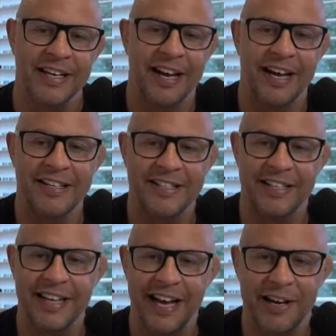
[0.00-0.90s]
And
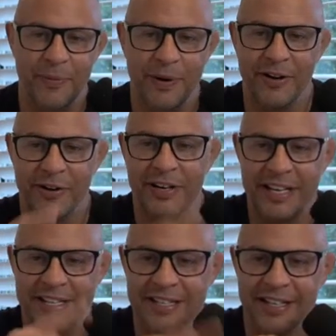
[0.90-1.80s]
today I went on
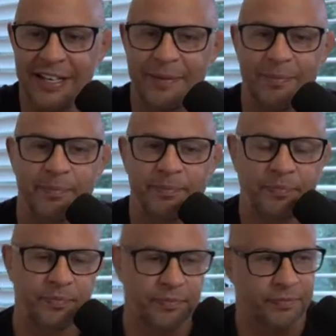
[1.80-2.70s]
his
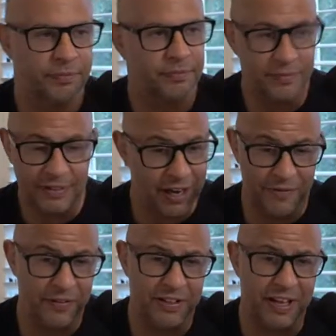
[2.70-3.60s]
I've
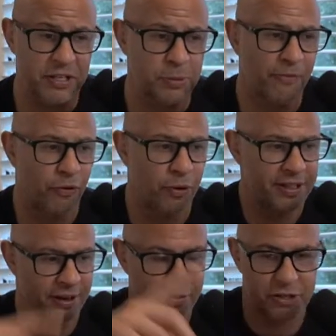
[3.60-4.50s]
never done this before
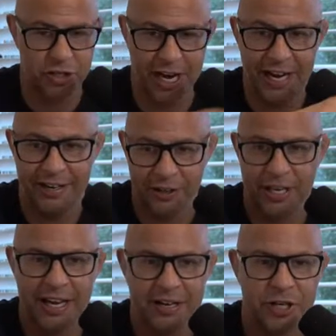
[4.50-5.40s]
either, on the chat. Like,
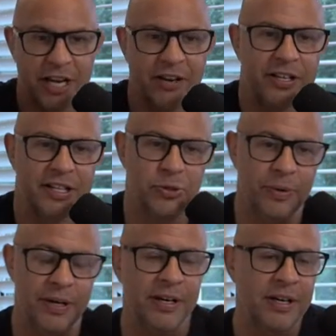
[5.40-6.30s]
he had a chat like this
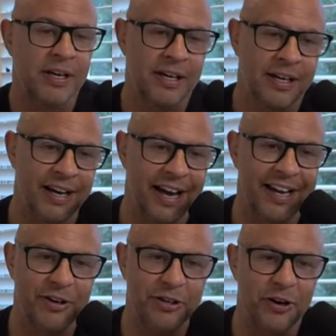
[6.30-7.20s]
one,
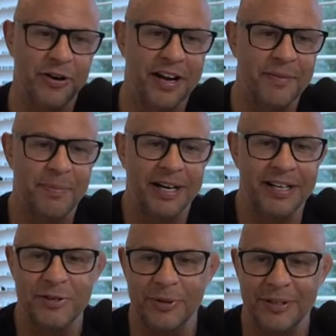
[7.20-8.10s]
and I donated
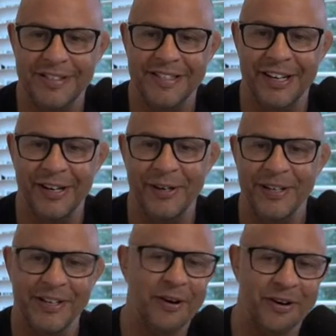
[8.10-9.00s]
money to it. So
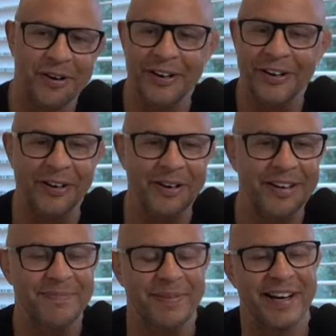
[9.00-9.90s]
not a lot,
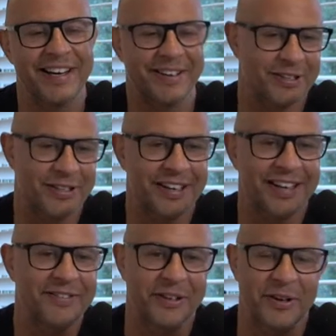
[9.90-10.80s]
but because I don't
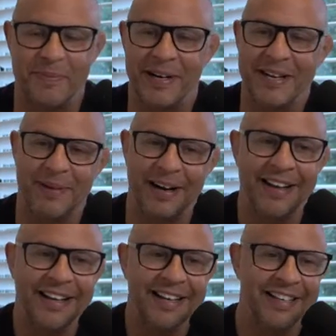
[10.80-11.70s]
have a lot of money. But
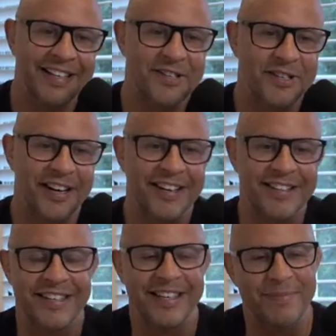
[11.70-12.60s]
yeah, shout
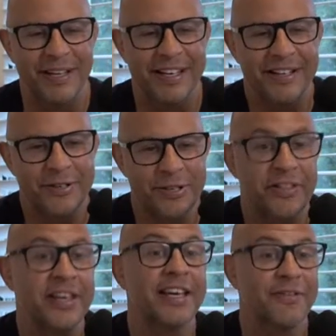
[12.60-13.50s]
out to him, because I
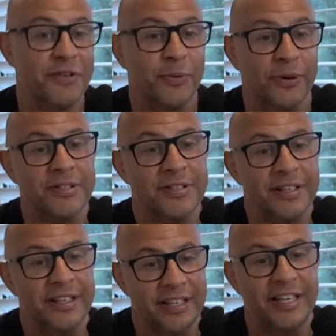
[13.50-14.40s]
think if you want,
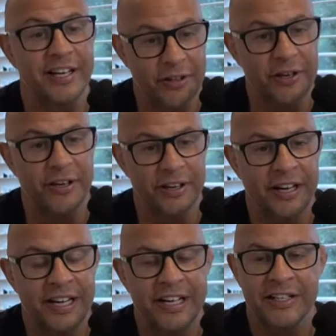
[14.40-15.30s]
the
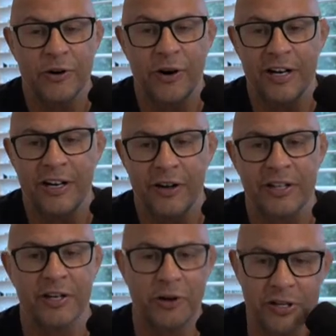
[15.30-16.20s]
kind of
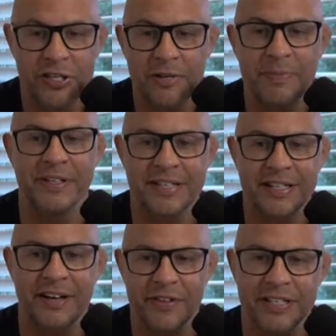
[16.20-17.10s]
like the gossip and the
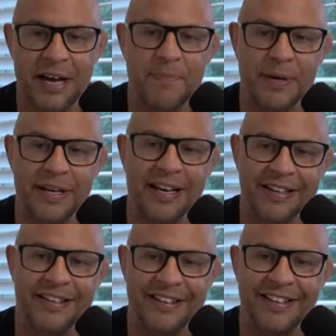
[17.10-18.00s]
stuff that's happening,
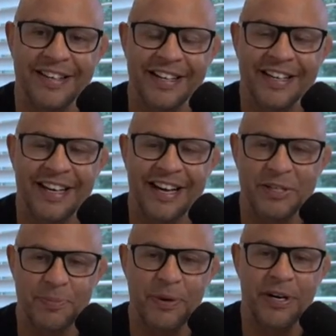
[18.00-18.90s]
and
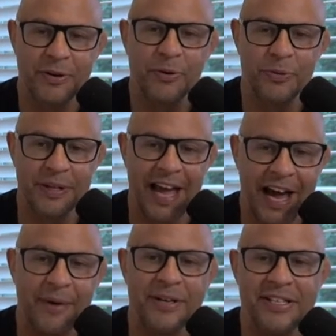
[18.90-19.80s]
he's pretty good with
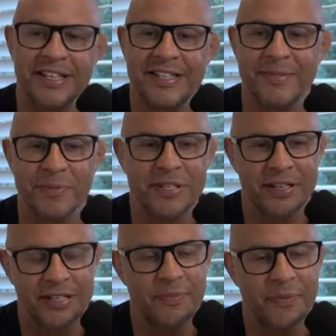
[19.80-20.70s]
how he says
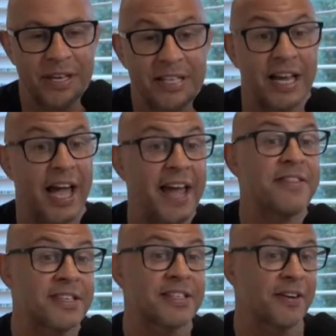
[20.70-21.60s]
some things
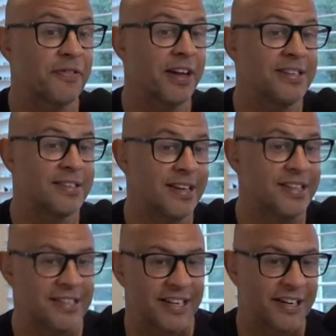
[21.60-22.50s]
and the stuff that he
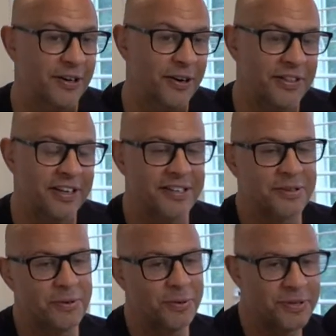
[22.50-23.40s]
says, I think it's
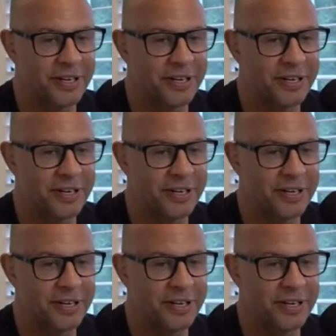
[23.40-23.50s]
cool.